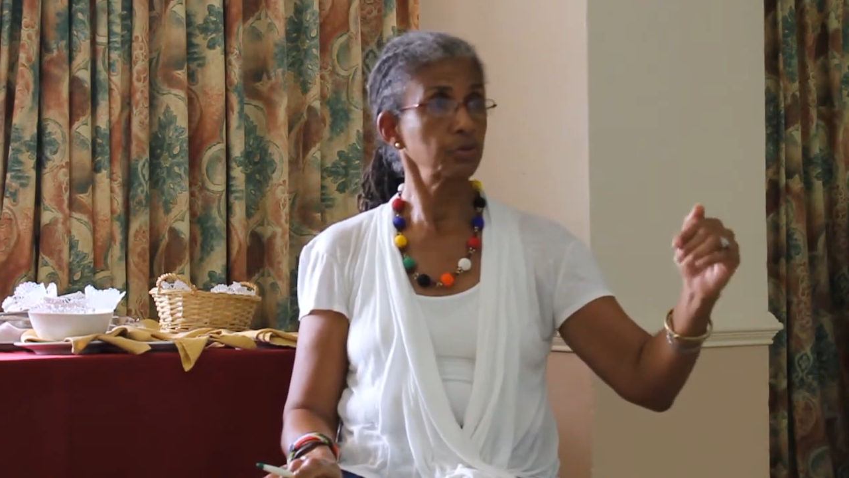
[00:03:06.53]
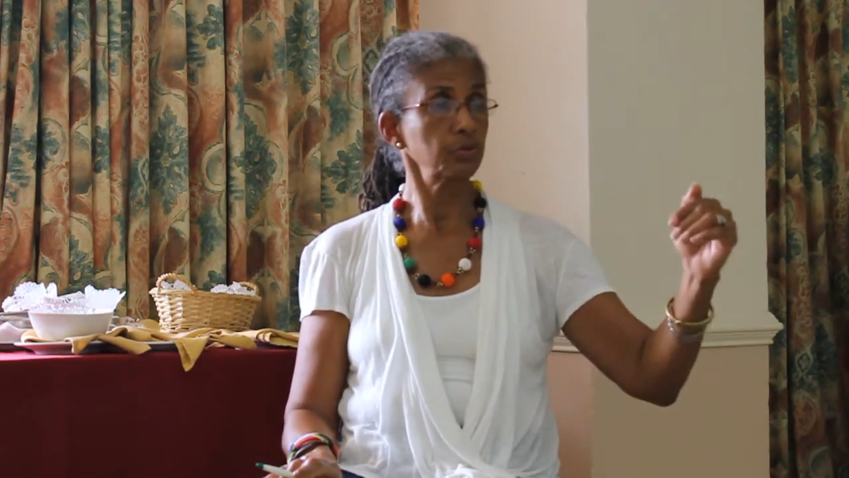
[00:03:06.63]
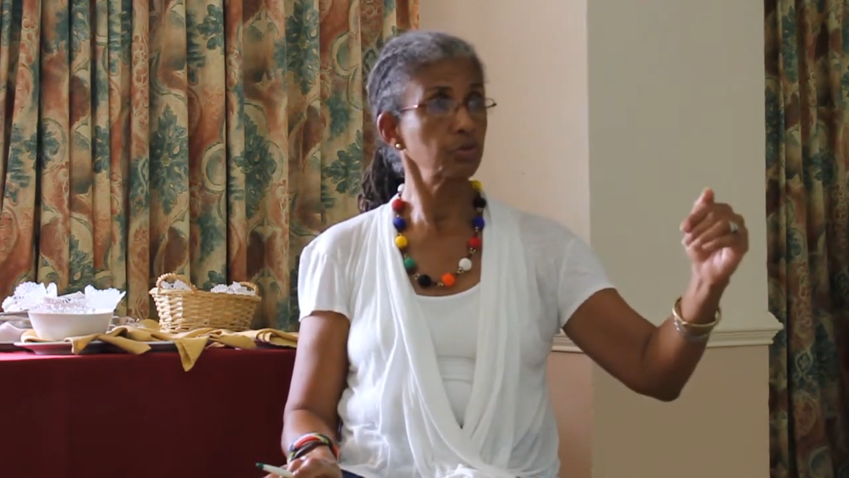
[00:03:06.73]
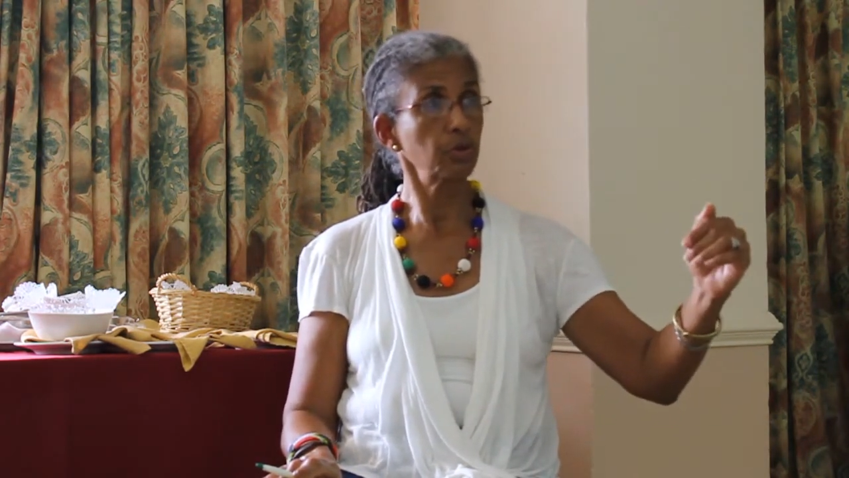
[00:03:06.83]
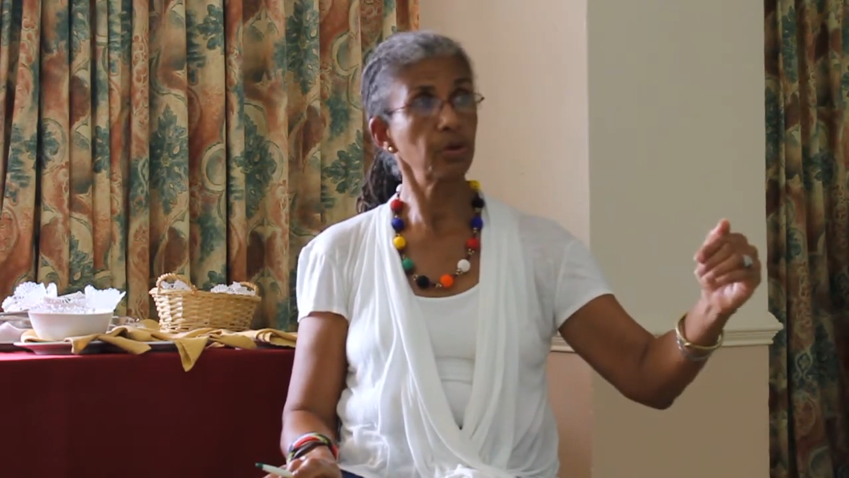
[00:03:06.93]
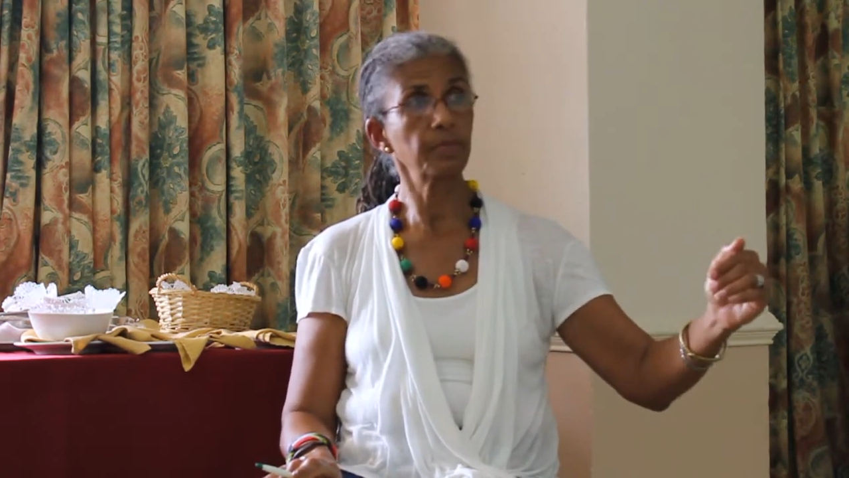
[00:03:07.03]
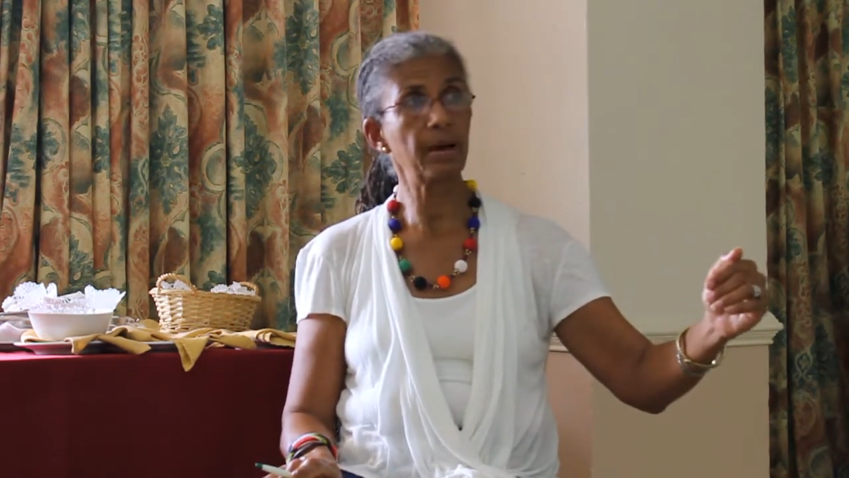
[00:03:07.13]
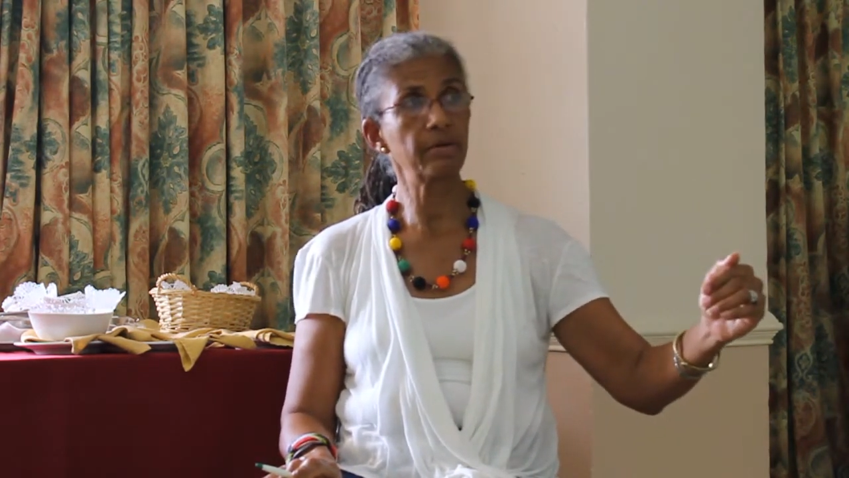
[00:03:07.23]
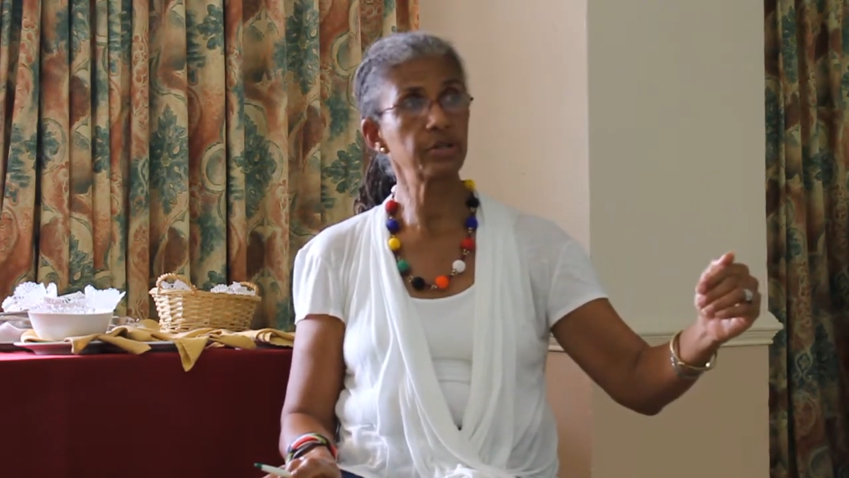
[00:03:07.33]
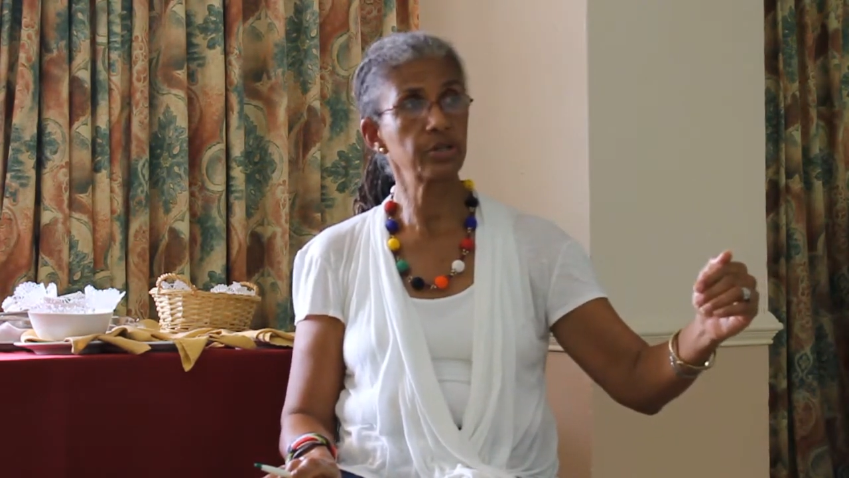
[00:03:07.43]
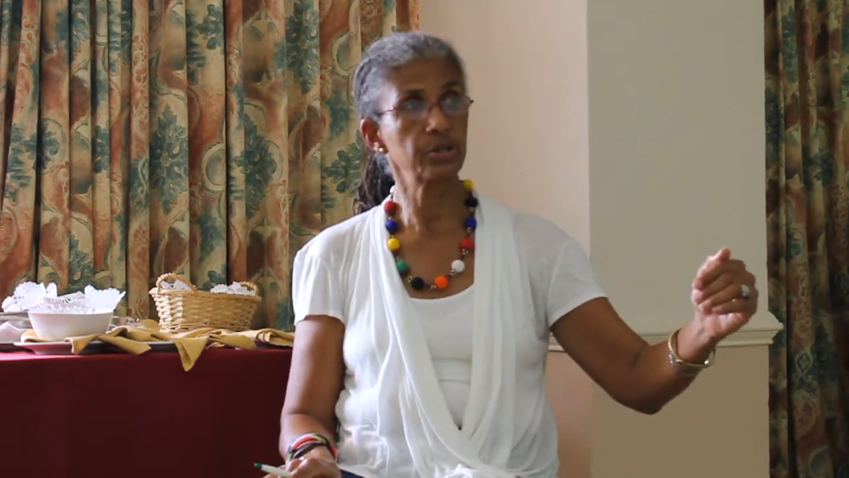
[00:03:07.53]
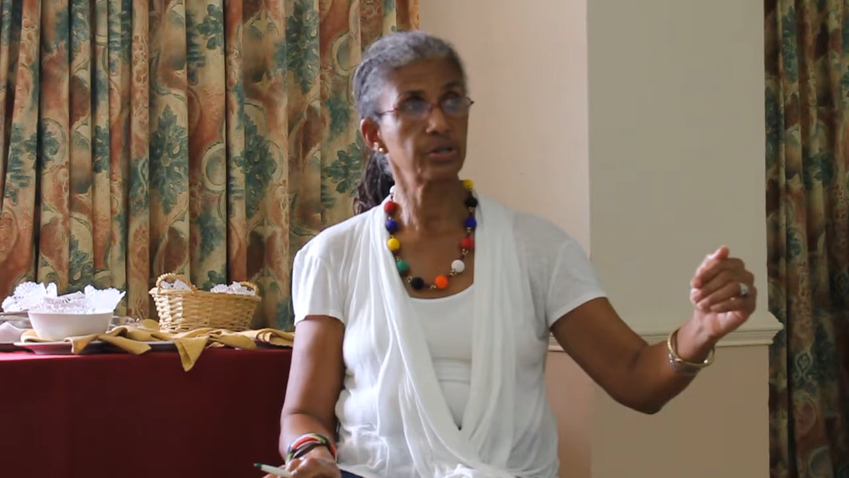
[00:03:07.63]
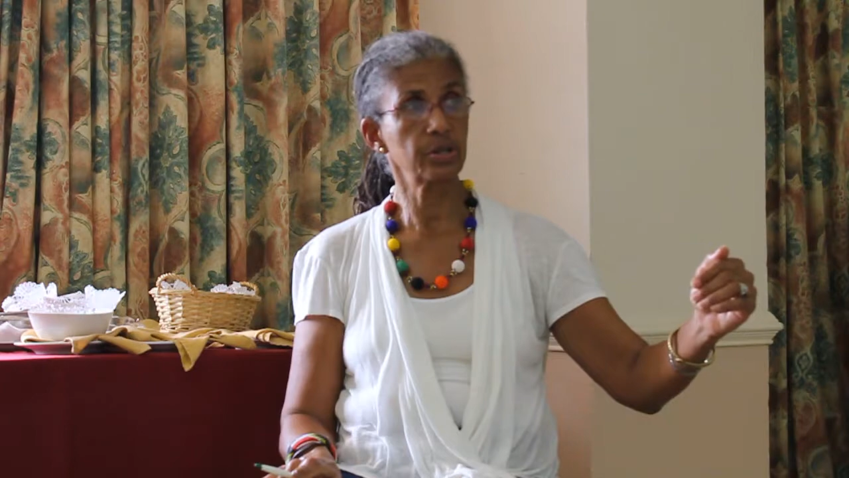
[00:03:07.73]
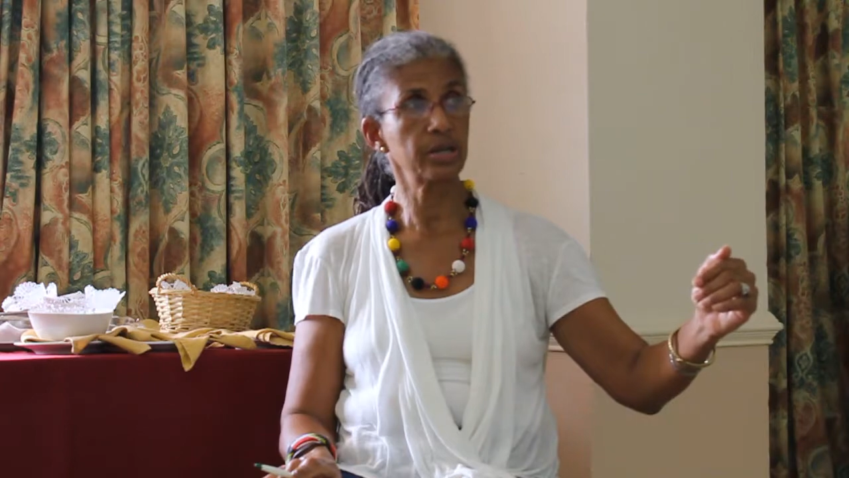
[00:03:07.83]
to rural parishes.